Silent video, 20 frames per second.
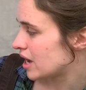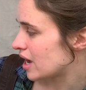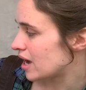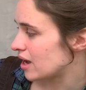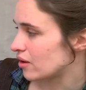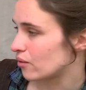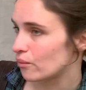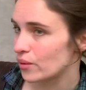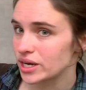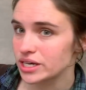
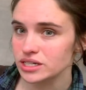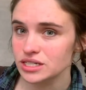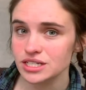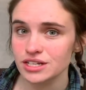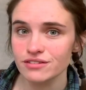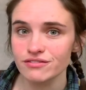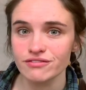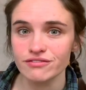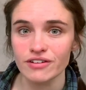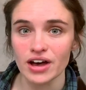and went
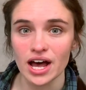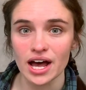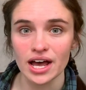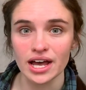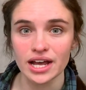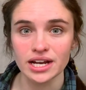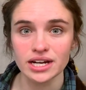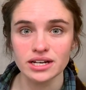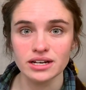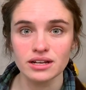to
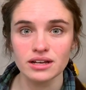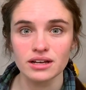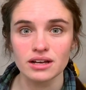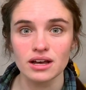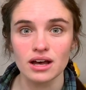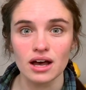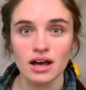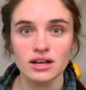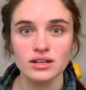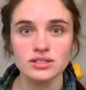find
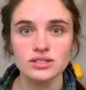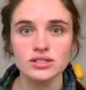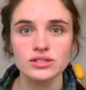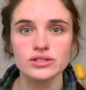a